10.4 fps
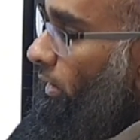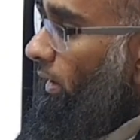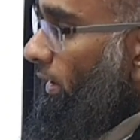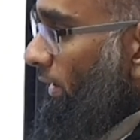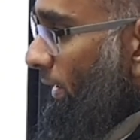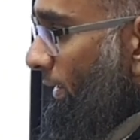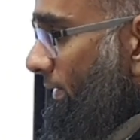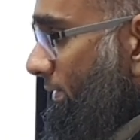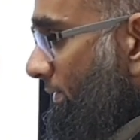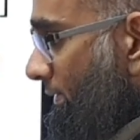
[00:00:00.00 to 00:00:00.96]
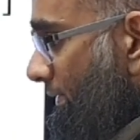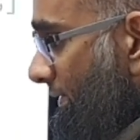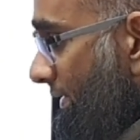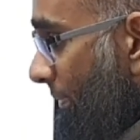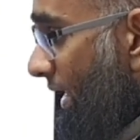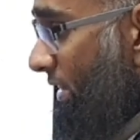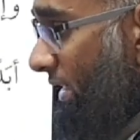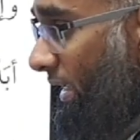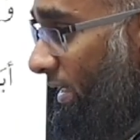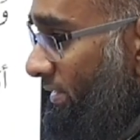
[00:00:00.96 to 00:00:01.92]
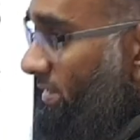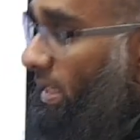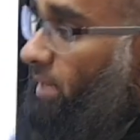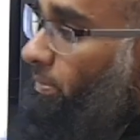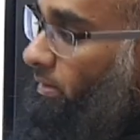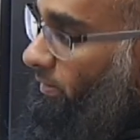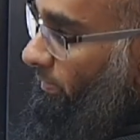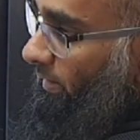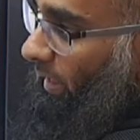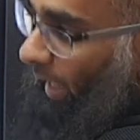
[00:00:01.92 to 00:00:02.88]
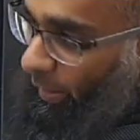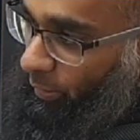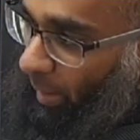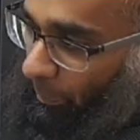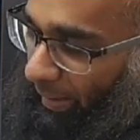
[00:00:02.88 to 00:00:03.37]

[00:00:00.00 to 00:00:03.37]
So, the main thing here is this table. And you can